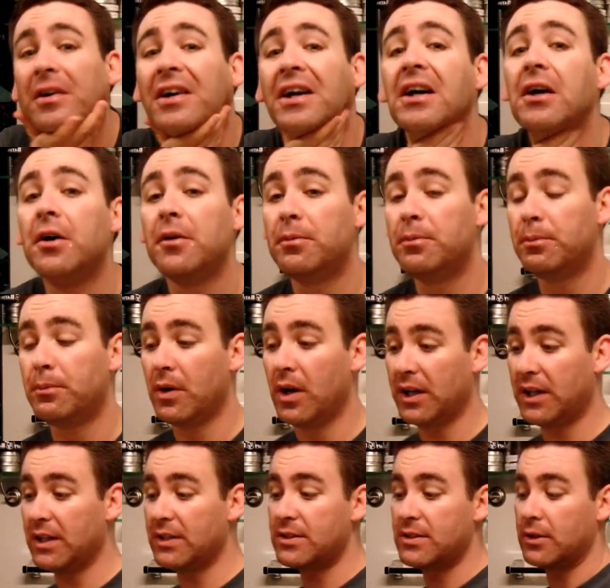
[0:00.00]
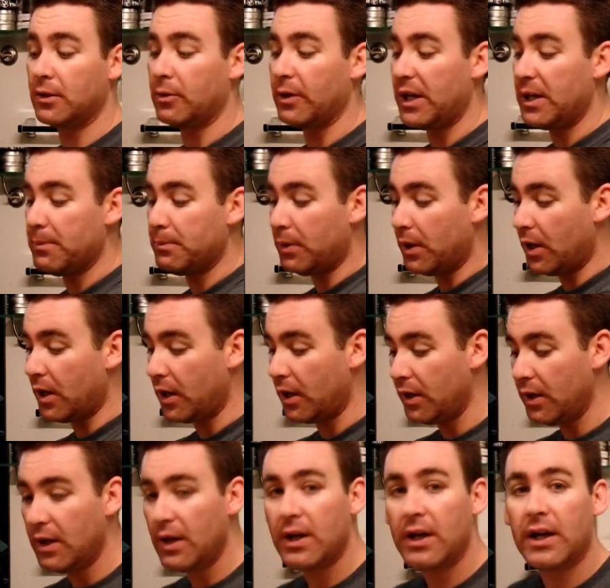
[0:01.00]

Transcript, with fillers: uh, against the grain bar.